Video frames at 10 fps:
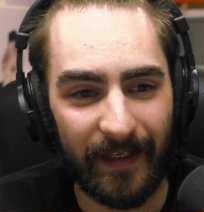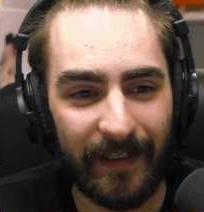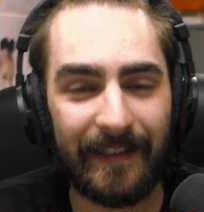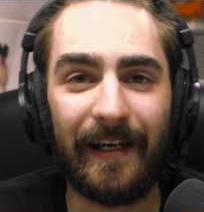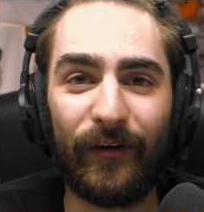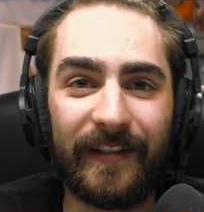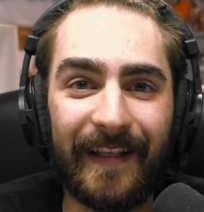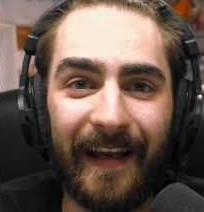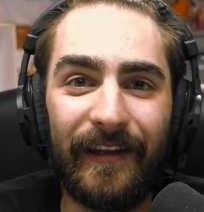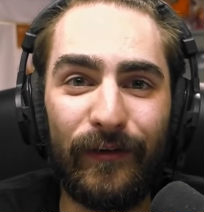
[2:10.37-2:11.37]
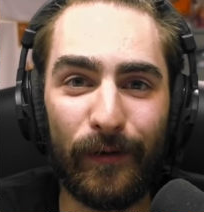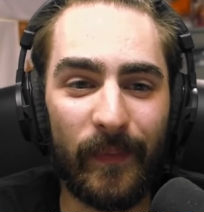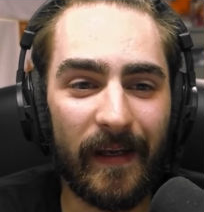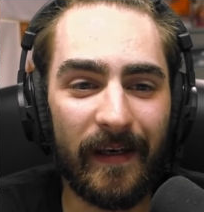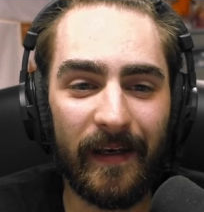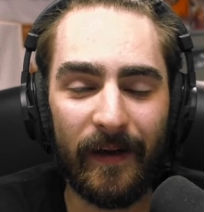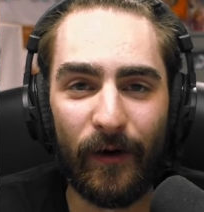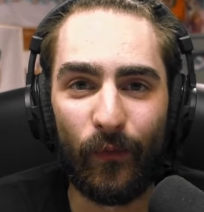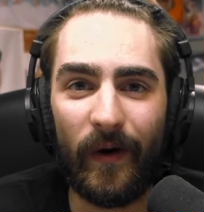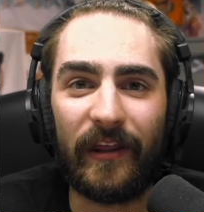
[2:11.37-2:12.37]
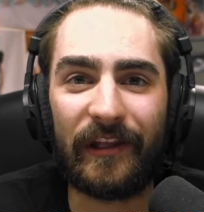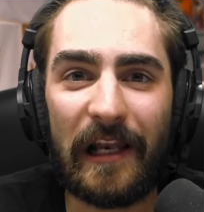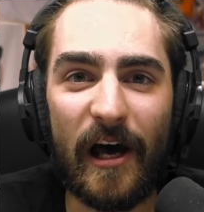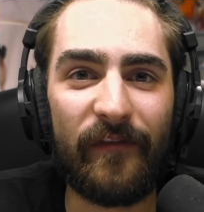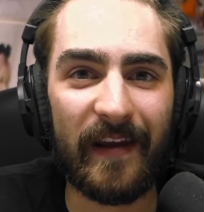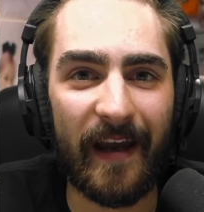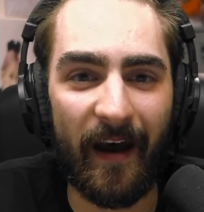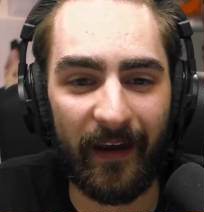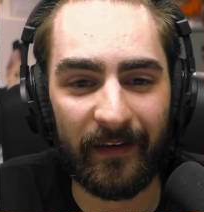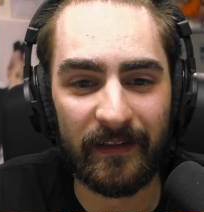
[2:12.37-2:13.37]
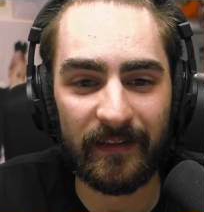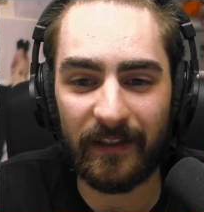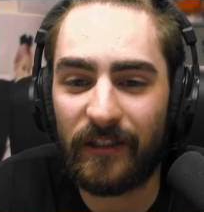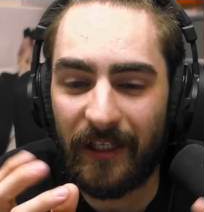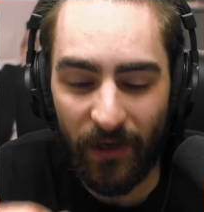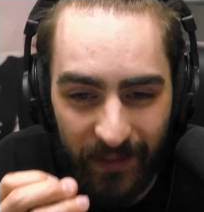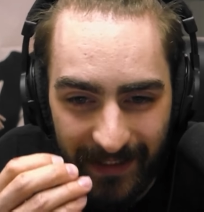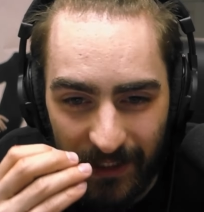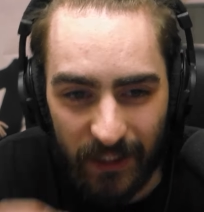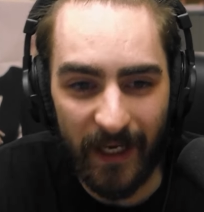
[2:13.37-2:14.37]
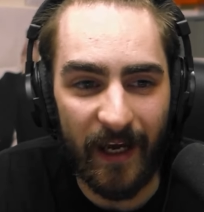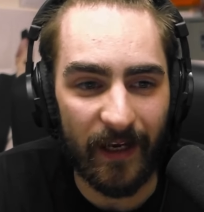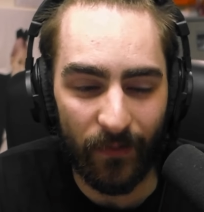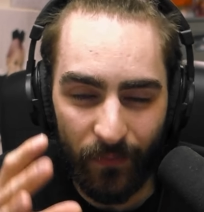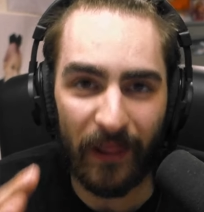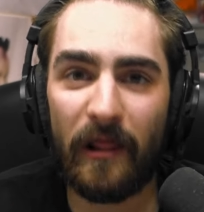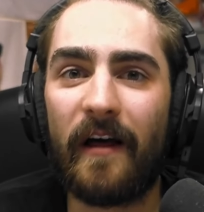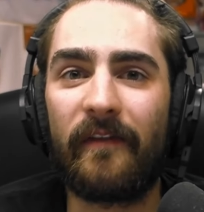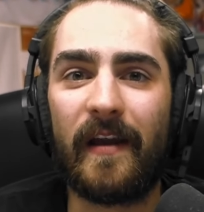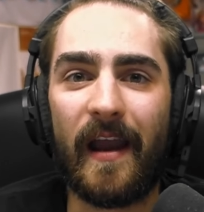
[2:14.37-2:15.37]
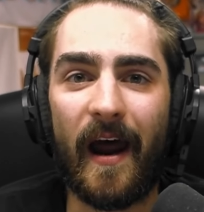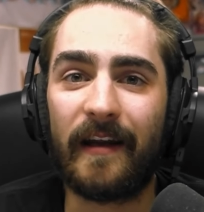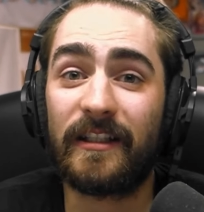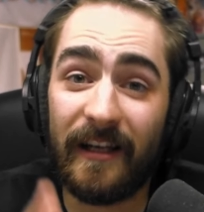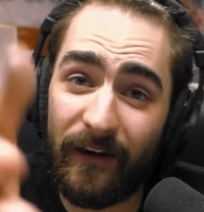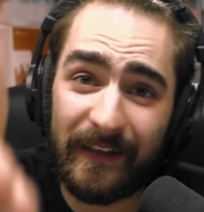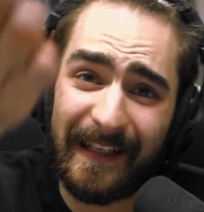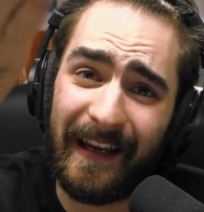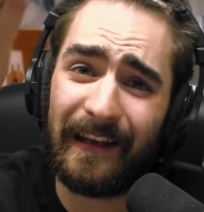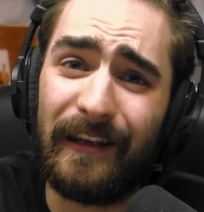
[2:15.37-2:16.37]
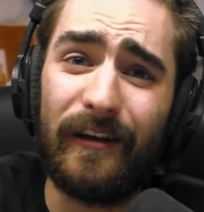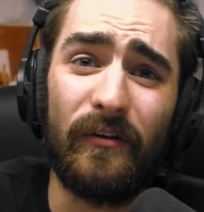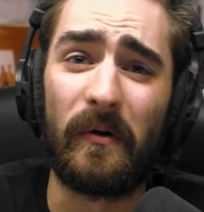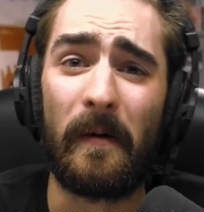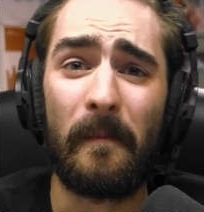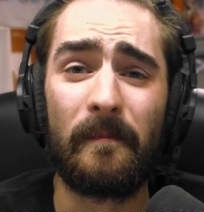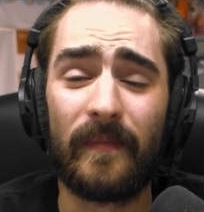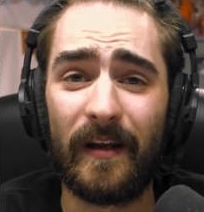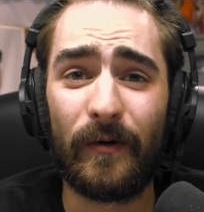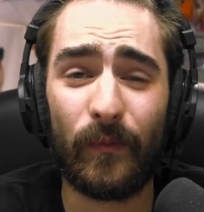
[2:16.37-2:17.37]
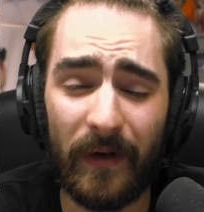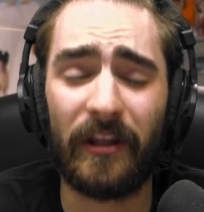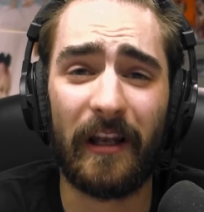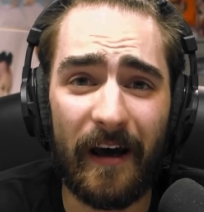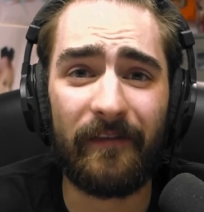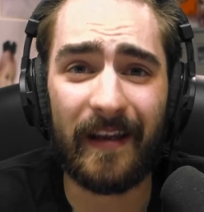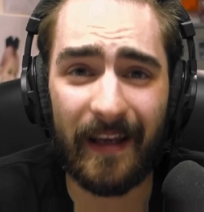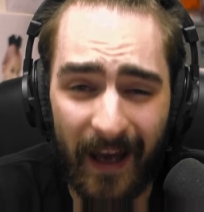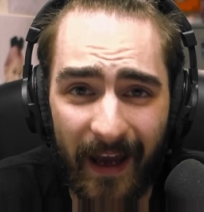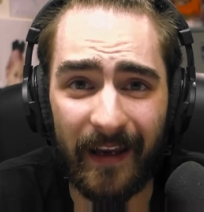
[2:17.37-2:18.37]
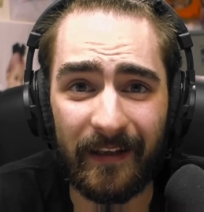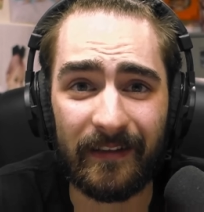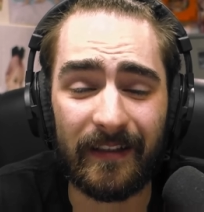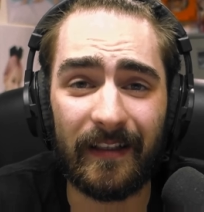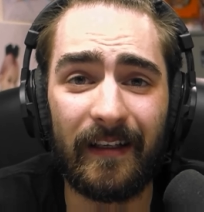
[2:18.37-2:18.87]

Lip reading: She looks at Yubin with loving eyes. She looks at Chaeyeon with loving eyes. She looks at you with loving eyes.